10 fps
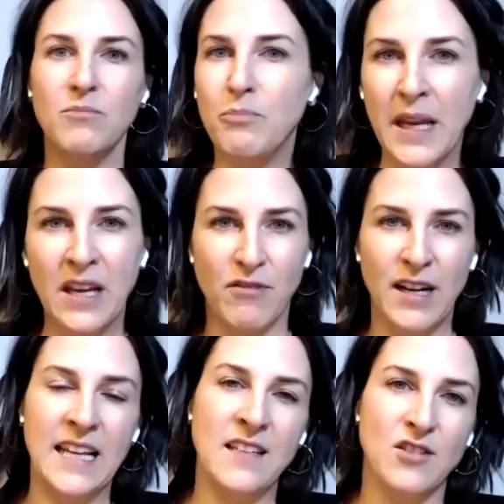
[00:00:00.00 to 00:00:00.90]
big,
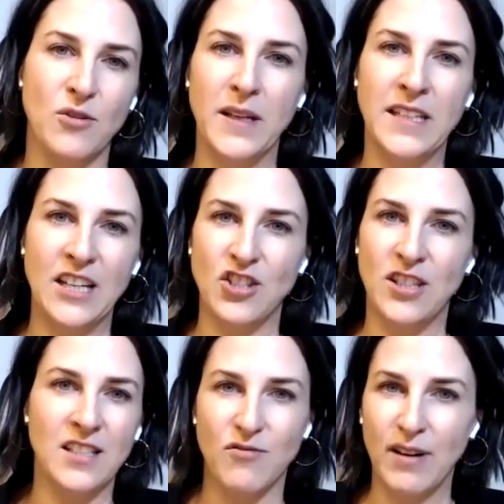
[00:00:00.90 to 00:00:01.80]
really instrumentation
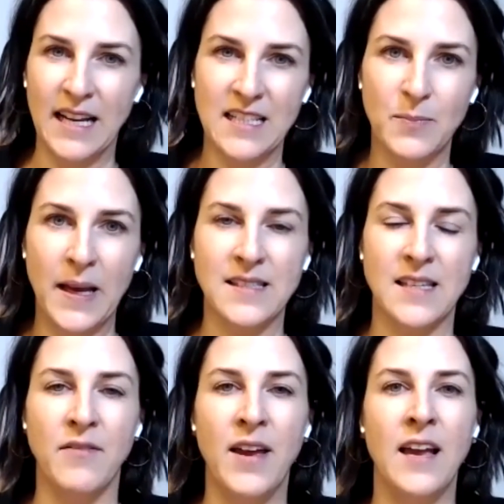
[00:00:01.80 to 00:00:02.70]
that is really
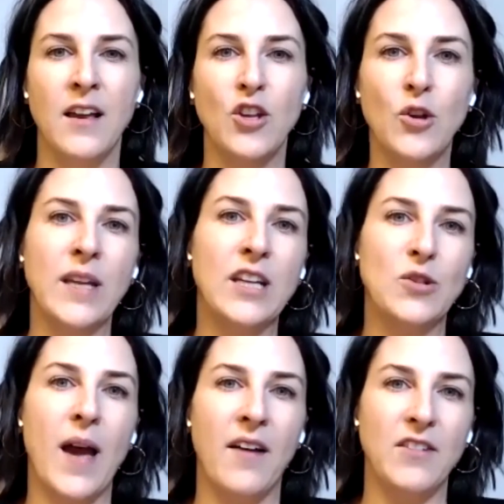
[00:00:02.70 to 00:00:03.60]
expensive. You need
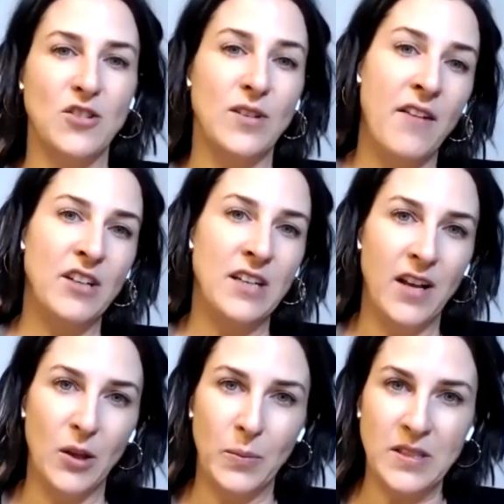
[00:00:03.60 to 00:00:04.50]
to have this on every
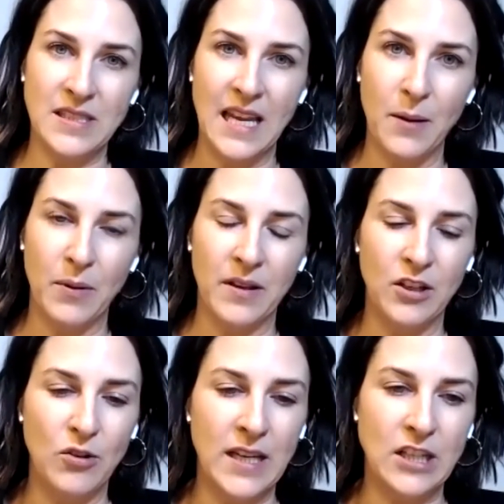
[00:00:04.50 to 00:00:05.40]
developer's table,
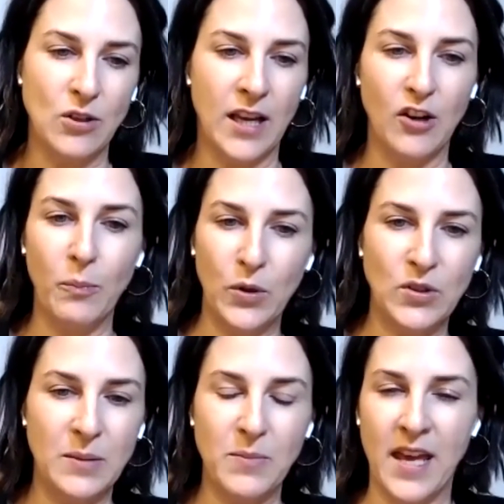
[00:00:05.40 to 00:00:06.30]
and you need to kind of
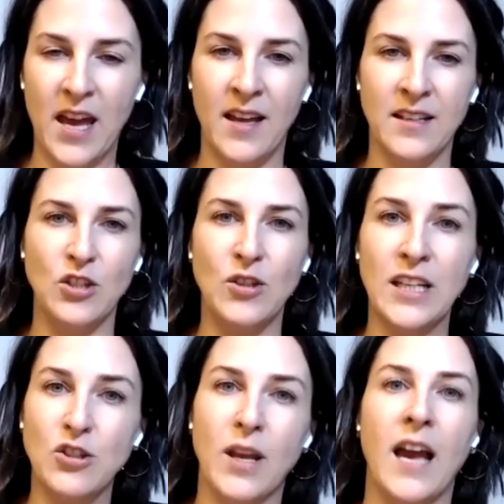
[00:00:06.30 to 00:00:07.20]
put them there, and you
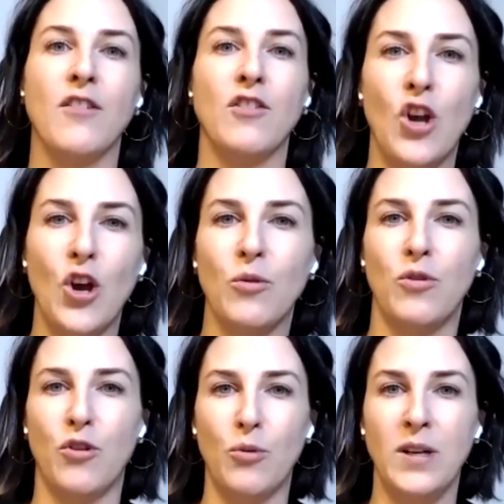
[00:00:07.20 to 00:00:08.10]
need to kind of
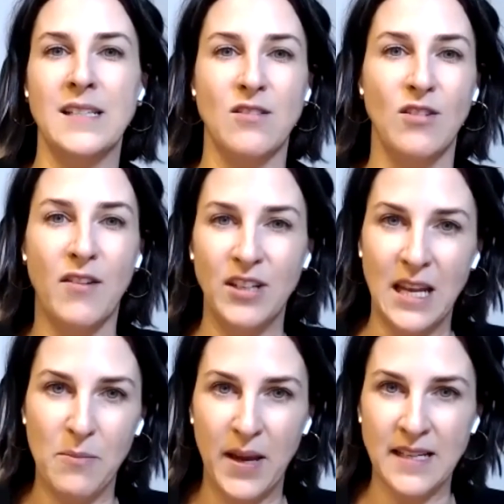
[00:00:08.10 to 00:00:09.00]
go through this on an
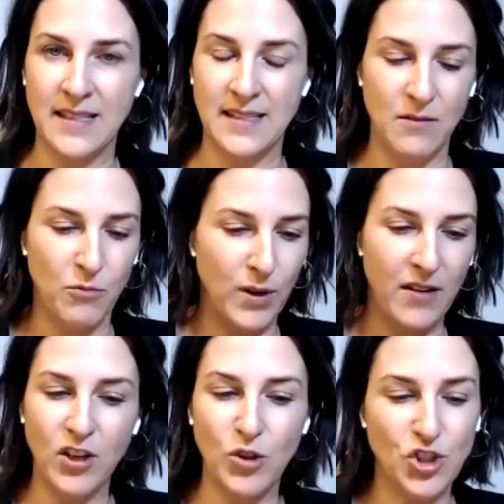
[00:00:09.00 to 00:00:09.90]
everyday basis. And
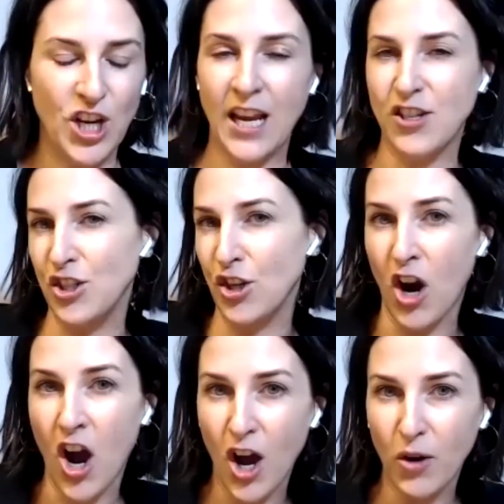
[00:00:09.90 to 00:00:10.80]
whatever you change in your
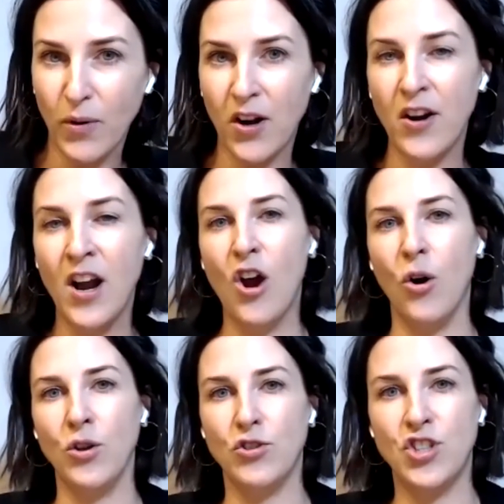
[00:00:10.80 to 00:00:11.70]
hardware
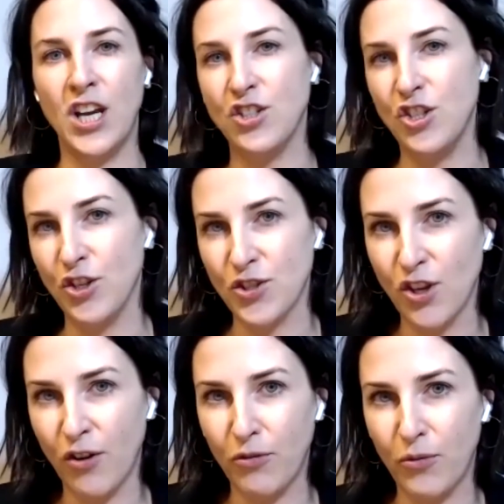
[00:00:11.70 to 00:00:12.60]
or you change in your
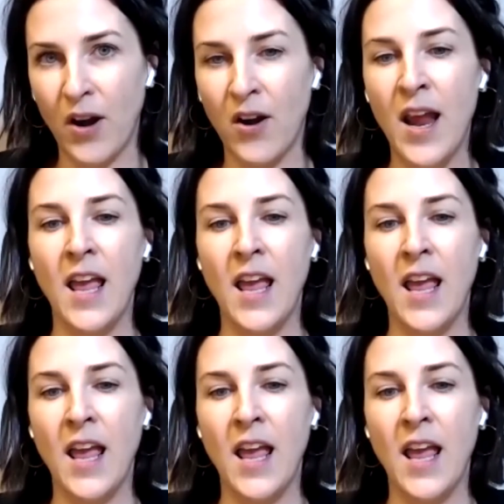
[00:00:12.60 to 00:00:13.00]
software,